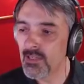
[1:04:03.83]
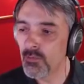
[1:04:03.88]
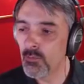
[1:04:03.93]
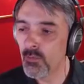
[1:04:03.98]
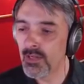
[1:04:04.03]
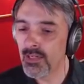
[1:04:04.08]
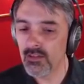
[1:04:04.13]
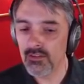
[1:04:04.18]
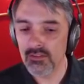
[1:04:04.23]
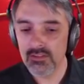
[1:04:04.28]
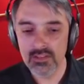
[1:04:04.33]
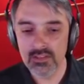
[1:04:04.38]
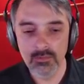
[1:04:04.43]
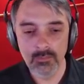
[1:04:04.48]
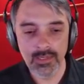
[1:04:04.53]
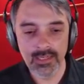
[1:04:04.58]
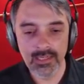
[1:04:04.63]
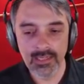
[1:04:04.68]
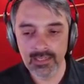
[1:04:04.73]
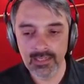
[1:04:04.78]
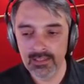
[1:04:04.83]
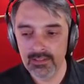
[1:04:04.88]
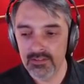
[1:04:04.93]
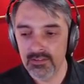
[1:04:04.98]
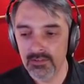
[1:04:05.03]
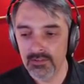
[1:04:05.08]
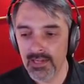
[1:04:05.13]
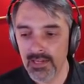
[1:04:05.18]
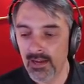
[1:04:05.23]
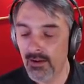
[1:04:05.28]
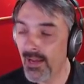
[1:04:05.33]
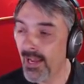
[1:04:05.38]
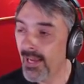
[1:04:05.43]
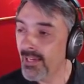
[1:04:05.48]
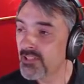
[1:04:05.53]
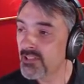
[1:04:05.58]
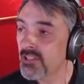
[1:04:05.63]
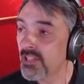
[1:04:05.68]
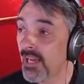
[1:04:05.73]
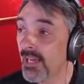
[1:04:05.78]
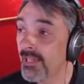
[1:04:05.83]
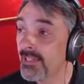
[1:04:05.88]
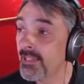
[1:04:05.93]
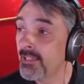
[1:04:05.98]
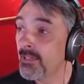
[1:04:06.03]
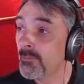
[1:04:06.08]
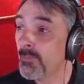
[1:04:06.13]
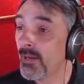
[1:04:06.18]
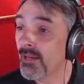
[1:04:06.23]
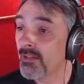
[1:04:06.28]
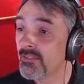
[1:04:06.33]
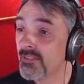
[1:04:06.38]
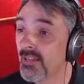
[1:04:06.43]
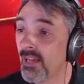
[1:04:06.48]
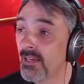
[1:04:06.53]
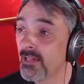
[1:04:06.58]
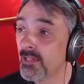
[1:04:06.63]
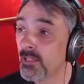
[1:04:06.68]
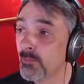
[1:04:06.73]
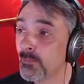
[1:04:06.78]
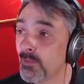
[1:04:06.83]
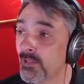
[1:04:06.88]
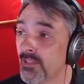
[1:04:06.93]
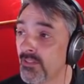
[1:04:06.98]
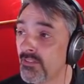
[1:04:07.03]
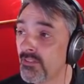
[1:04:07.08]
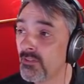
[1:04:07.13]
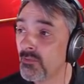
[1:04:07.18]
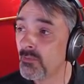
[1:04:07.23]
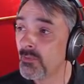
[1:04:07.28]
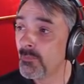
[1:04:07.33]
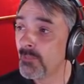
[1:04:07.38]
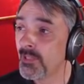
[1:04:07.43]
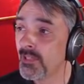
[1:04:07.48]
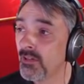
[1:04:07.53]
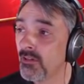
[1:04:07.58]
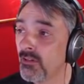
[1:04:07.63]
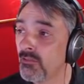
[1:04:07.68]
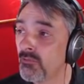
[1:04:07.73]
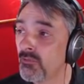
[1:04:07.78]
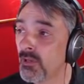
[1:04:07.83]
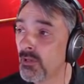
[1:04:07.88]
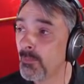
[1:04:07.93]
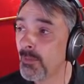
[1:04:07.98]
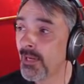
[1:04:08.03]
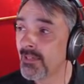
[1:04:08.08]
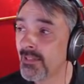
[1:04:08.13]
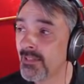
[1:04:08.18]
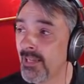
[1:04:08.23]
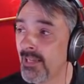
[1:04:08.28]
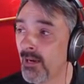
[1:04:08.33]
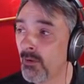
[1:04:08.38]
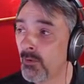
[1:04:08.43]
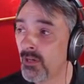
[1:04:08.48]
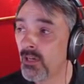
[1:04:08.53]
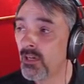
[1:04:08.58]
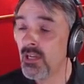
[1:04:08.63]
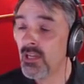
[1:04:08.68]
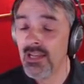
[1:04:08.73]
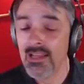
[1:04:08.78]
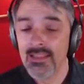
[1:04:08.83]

What else can we get into now? Actually, I need to bounce out of here pretty soon. We've been going for about an hour.